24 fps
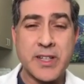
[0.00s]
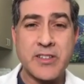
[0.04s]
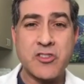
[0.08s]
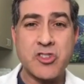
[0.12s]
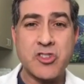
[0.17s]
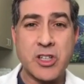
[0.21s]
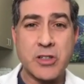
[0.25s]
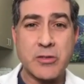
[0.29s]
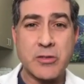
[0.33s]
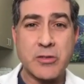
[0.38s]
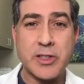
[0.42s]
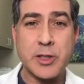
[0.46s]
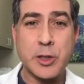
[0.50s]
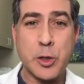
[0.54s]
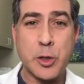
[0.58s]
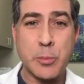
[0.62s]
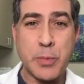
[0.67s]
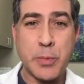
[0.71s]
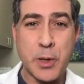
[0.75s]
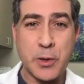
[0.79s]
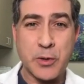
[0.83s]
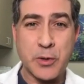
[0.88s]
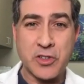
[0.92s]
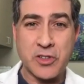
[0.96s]
generally don't
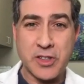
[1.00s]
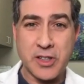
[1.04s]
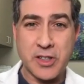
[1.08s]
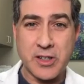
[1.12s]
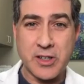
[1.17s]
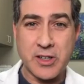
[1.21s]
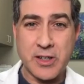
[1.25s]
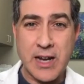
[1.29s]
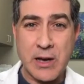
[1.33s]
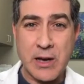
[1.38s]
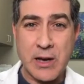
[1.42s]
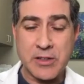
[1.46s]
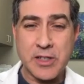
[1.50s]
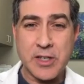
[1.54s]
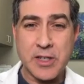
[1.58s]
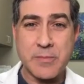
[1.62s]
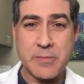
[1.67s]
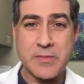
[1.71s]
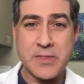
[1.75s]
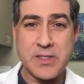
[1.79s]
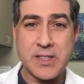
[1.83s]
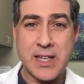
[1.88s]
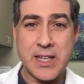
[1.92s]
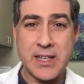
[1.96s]
post their
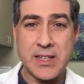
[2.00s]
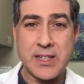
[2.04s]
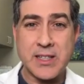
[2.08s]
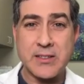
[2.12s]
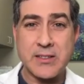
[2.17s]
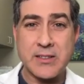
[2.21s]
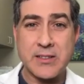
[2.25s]
outcome data.